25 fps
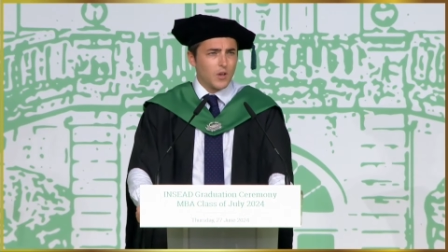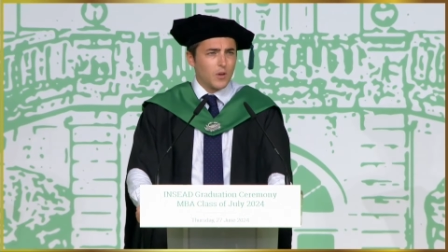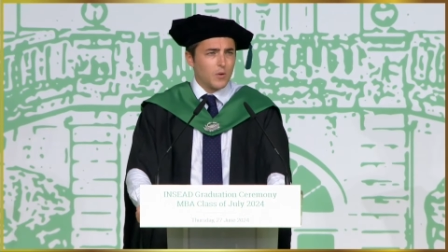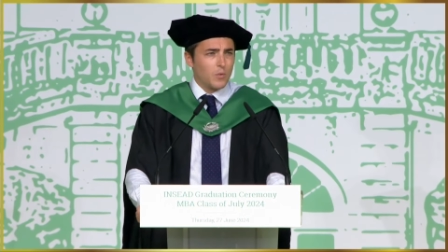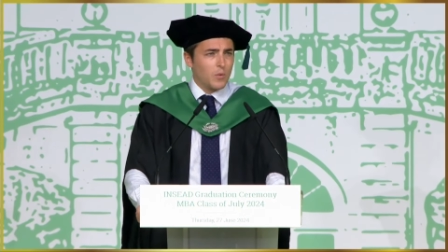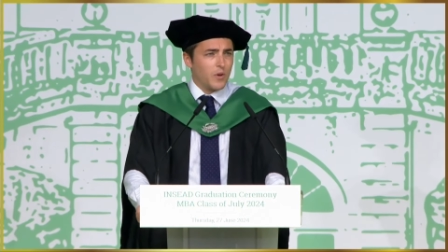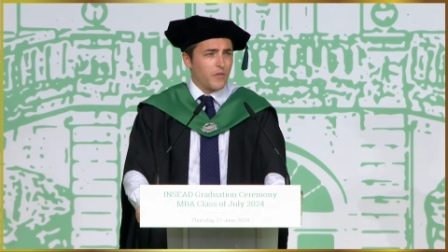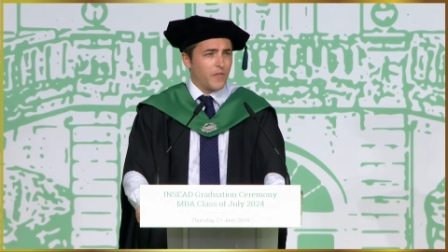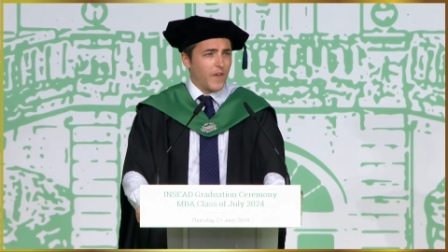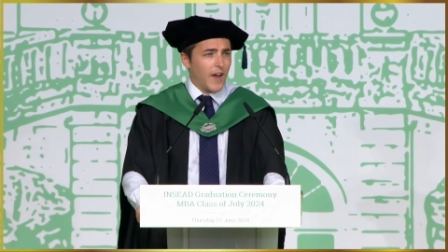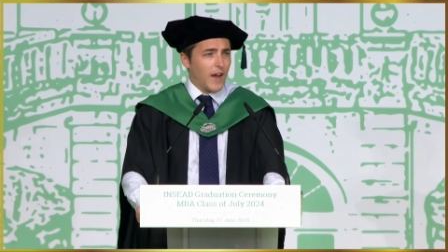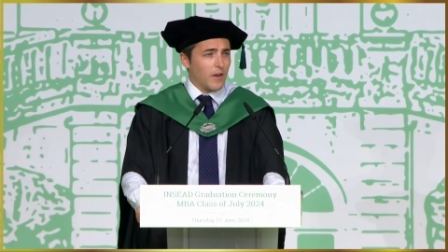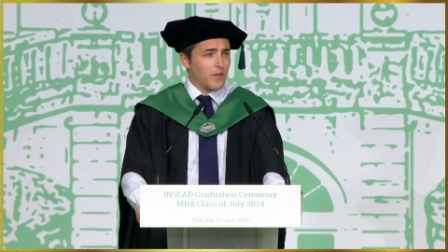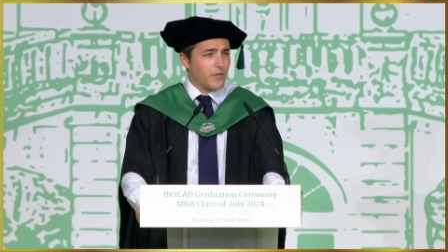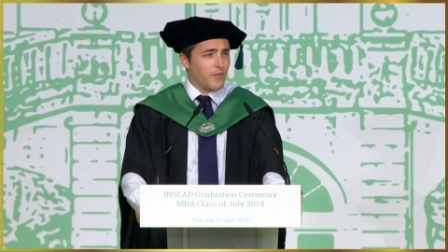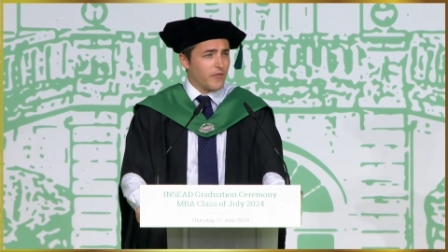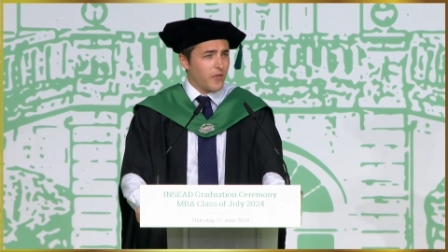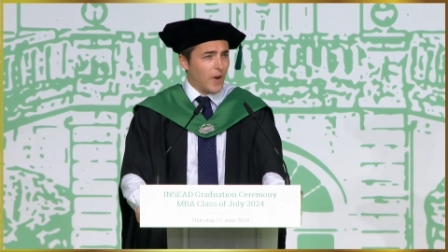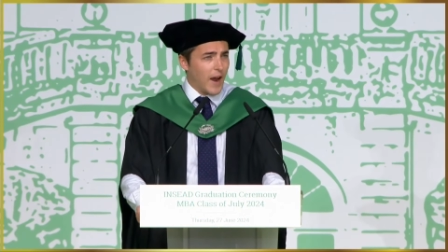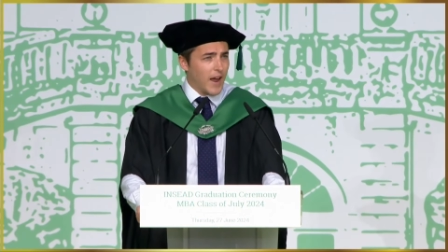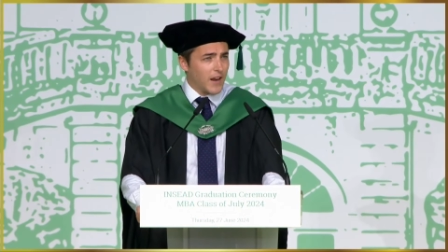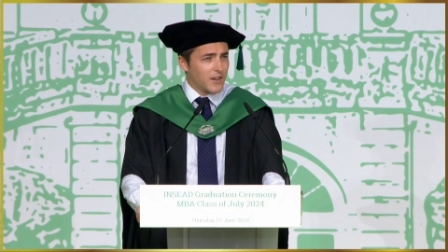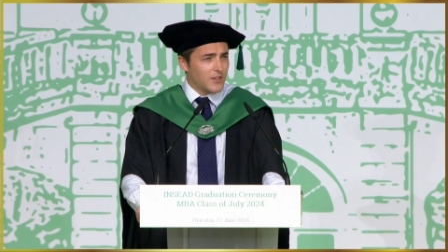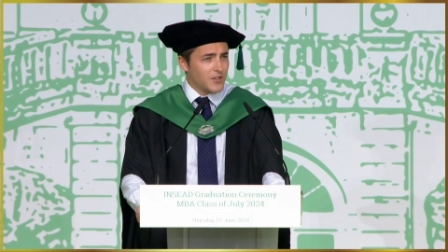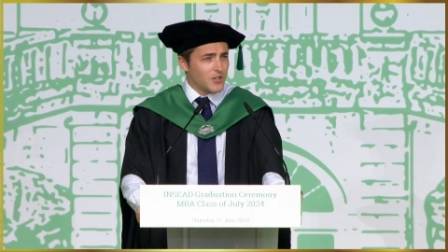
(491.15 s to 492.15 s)
We found
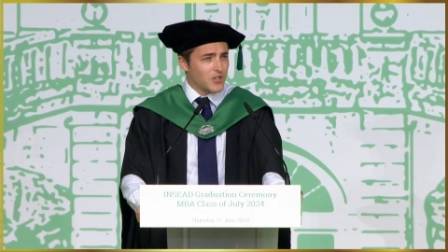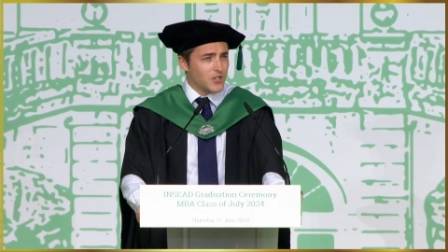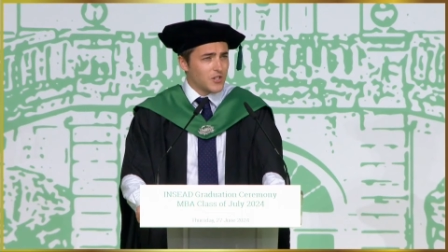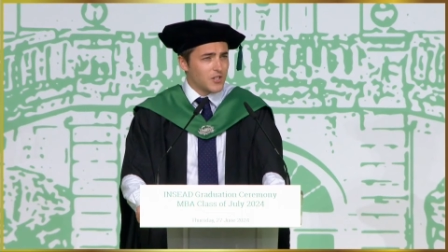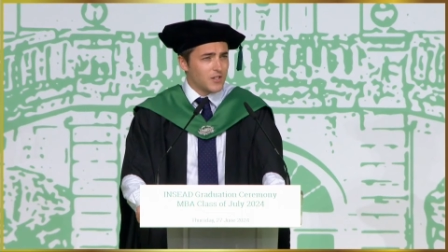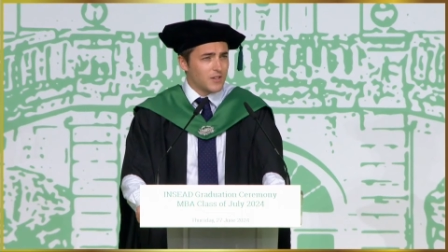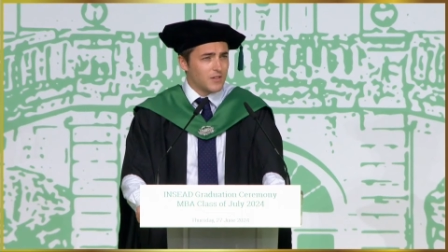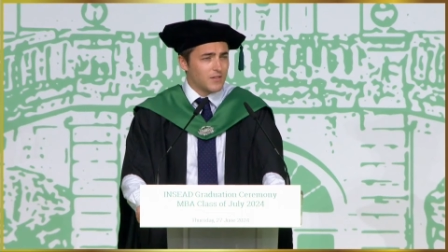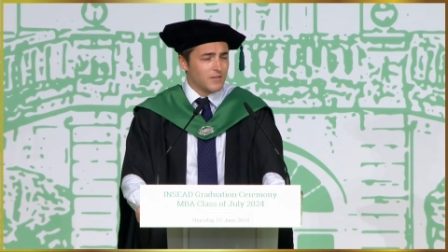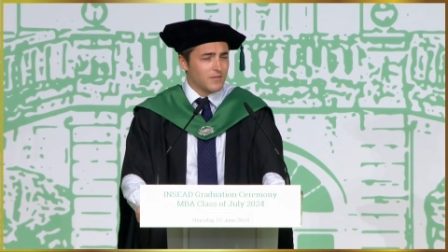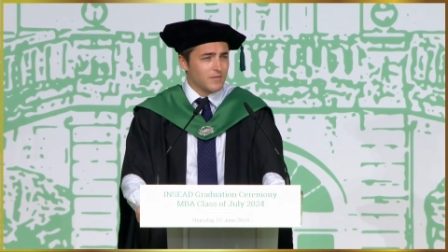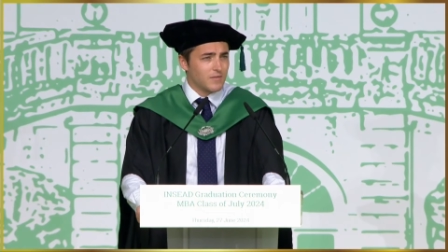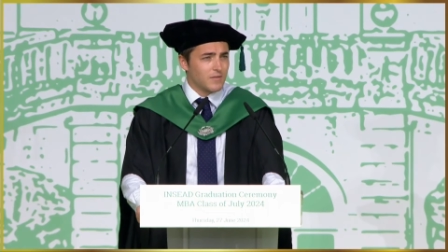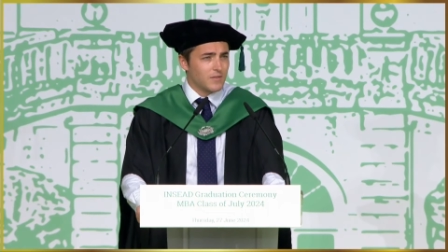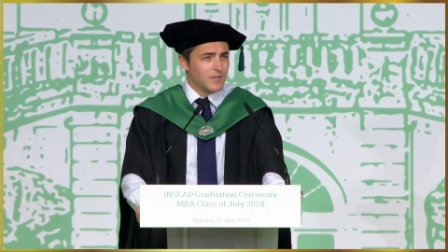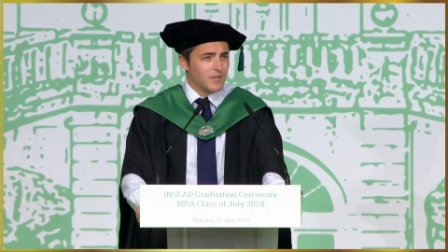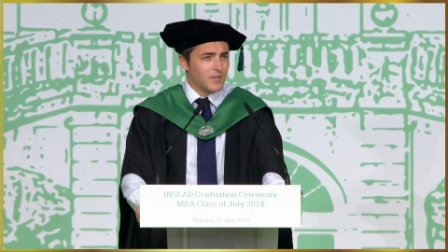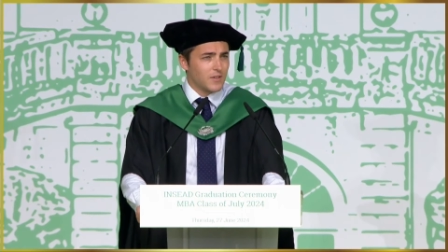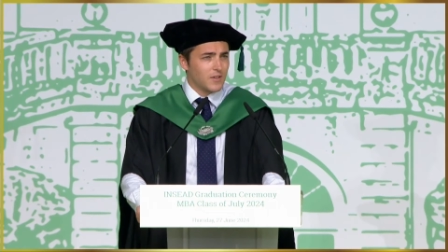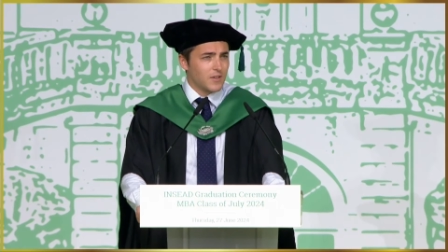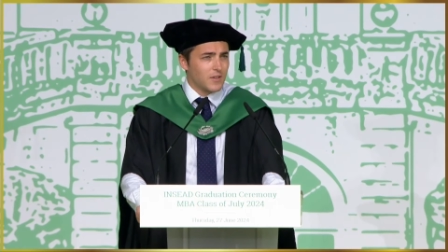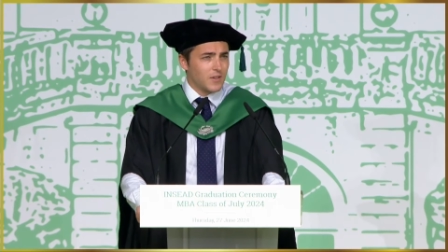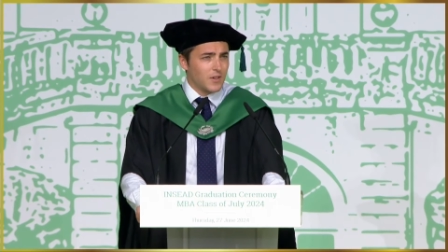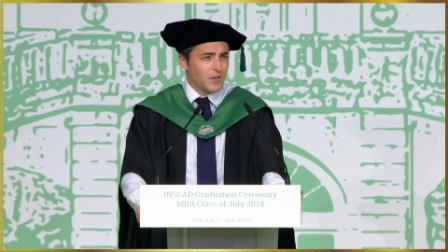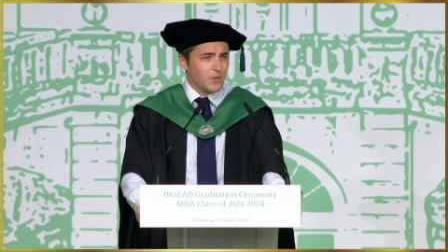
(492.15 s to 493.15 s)
friends,
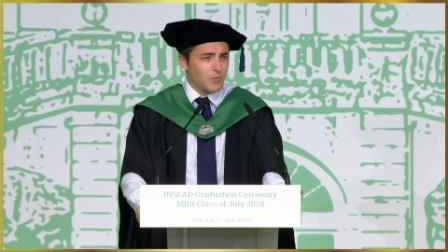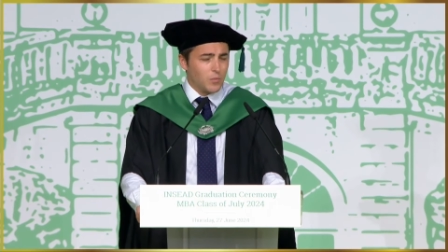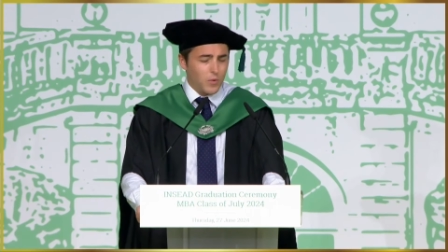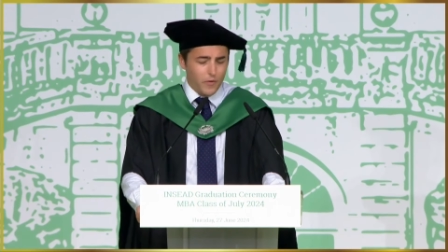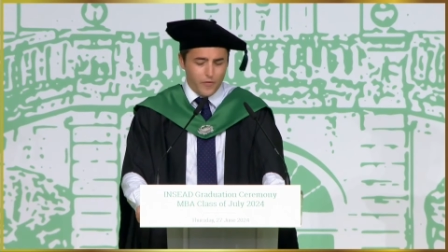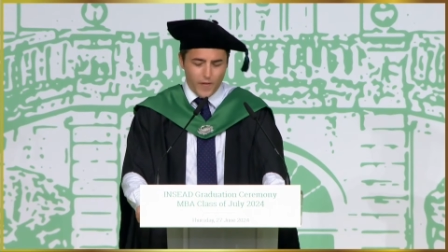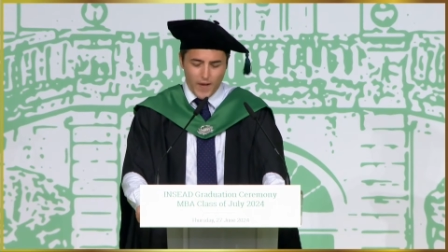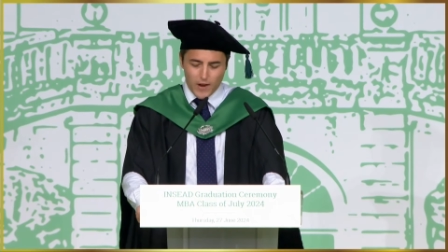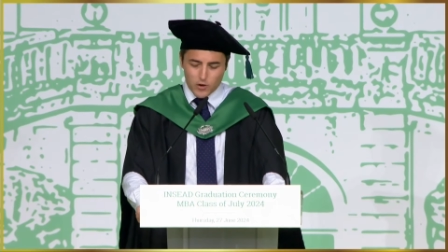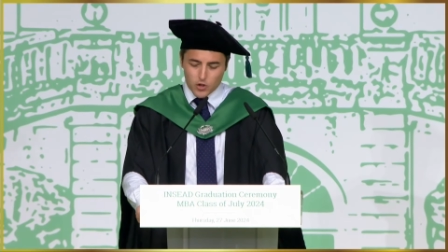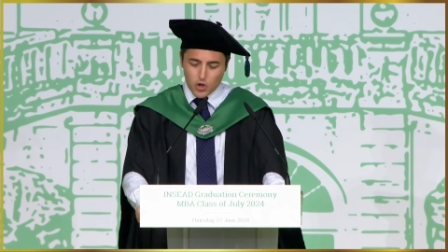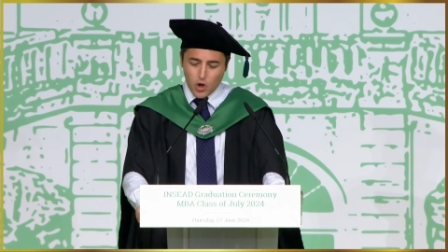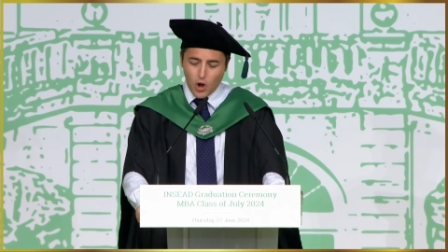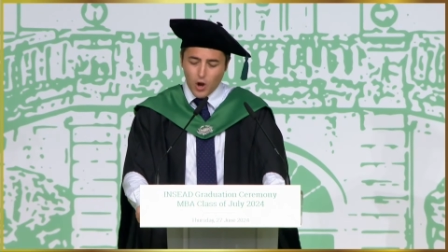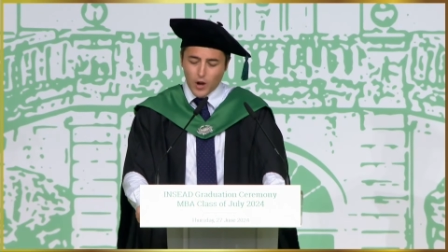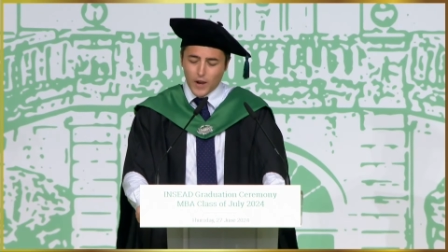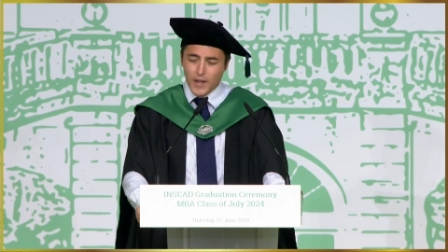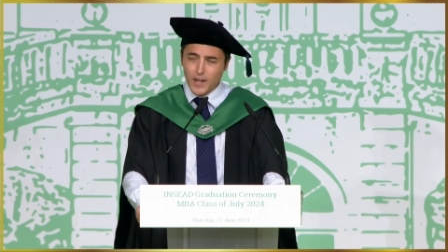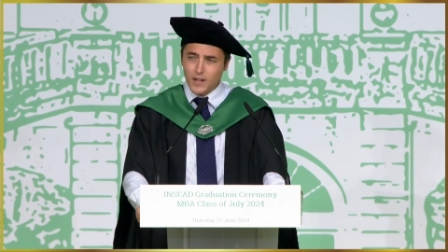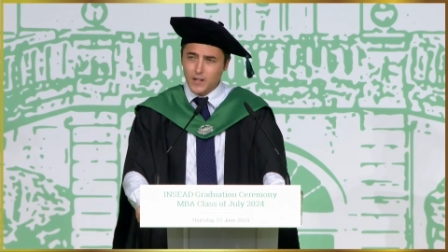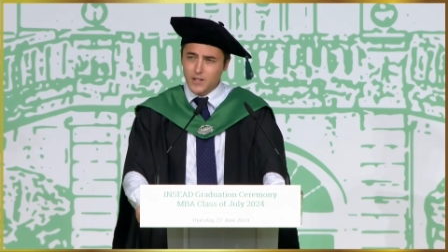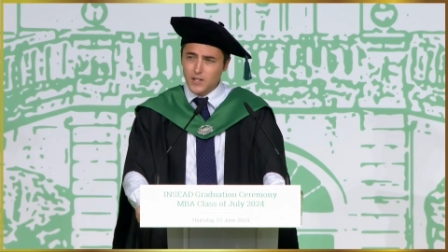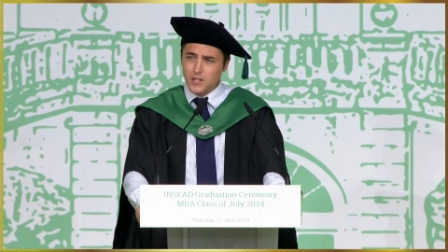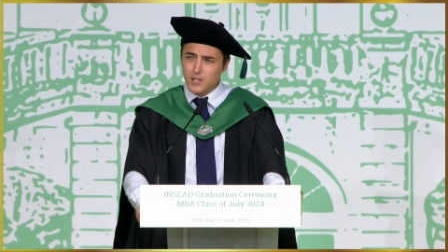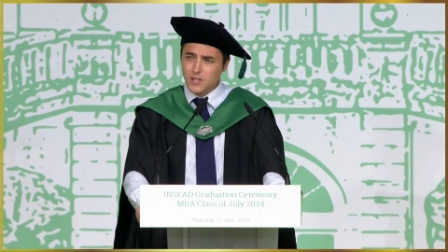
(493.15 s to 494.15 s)
we found
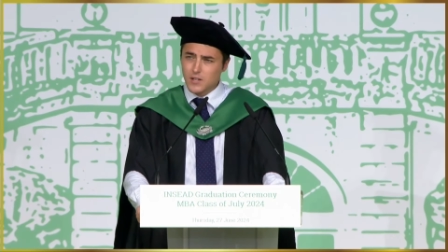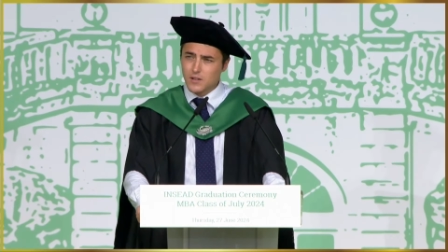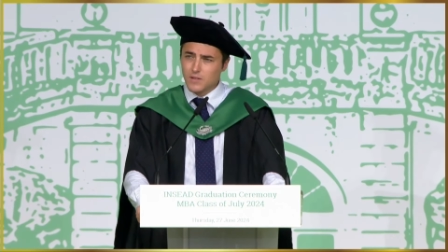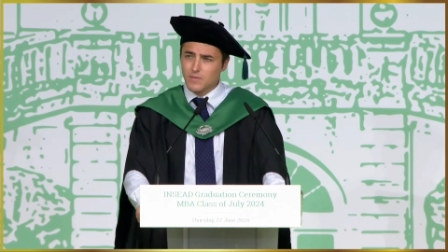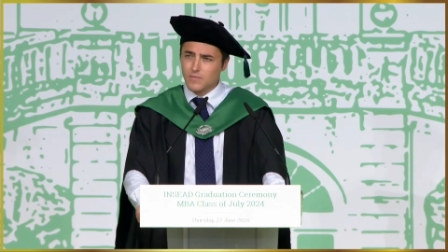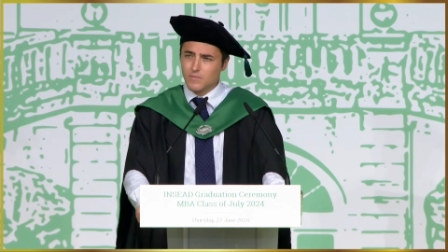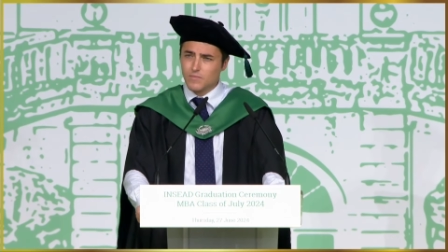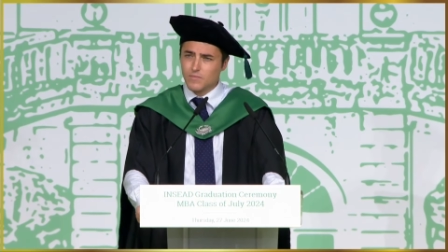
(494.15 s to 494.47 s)
colleagues,